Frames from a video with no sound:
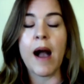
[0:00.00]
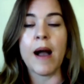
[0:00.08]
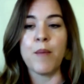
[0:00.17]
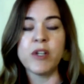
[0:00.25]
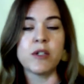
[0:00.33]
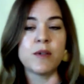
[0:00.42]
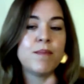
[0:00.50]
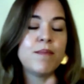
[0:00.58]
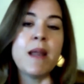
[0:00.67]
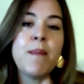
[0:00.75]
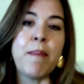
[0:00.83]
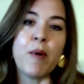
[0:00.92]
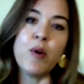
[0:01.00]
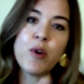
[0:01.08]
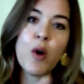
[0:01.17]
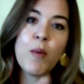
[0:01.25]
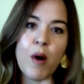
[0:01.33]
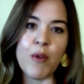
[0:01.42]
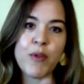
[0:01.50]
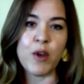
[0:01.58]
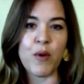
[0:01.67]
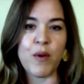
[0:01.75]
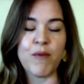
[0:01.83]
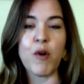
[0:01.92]
which many people who know both
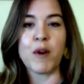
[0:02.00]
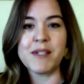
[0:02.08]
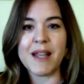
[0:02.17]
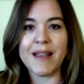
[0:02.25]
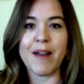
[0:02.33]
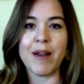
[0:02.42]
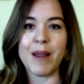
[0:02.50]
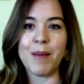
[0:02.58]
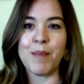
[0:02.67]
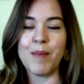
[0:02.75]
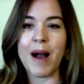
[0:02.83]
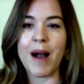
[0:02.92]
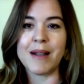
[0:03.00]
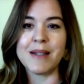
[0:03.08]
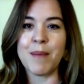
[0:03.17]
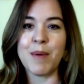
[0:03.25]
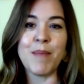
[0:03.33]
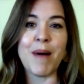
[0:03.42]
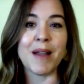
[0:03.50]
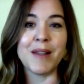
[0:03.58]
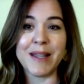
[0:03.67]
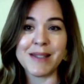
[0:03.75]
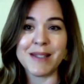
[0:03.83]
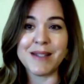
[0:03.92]
know, of course, that Gary Temple
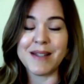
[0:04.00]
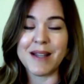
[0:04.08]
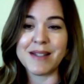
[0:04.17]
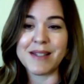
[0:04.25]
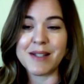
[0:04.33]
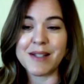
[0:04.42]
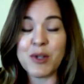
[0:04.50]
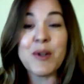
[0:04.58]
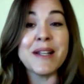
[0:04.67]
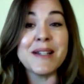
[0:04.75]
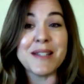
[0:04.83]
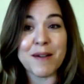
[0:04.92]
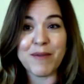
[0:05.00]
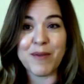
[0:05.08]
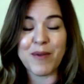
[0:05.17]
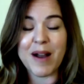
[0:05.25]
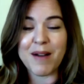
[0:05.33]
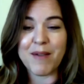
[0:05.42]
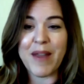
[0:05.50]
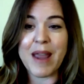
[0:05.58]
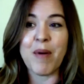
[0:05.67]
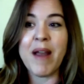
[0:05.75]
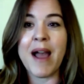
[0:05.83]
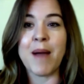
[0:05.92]
Bodley is as a student of
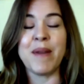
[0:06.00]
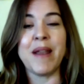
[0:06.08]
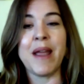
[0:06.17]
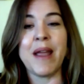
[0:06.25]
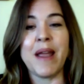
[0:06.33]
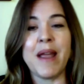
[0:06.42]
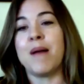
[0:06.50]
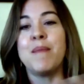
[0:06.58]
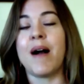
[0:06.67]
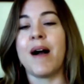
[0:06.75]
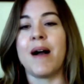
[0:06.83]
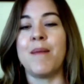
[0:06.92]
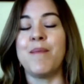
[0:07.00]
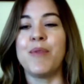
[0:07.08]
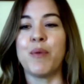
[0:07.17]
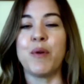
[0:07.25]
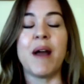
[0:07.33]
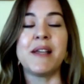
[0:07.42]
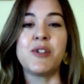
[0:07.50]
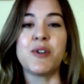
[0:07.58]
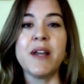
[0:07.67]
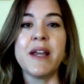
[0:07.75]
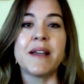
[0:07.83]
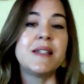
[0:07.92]
Abraham, and Abraham through Esther
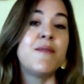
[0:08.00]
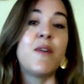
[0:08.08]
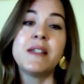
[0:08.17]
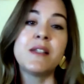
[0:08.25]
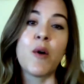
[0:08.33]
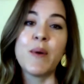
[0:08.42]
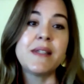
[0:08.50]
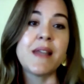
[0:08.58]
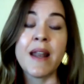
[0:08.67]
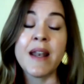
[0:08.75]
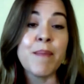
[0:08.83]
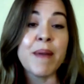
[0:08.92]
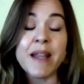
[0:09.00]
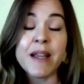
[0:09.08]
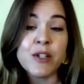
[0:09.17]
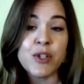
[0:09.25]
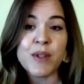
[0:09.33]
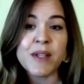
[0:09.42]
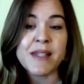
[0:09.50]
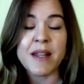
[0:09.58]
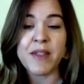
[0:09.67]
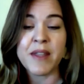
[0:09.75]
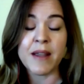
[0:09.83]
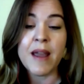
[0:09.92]
Hicks has always said anybody can do this, anyone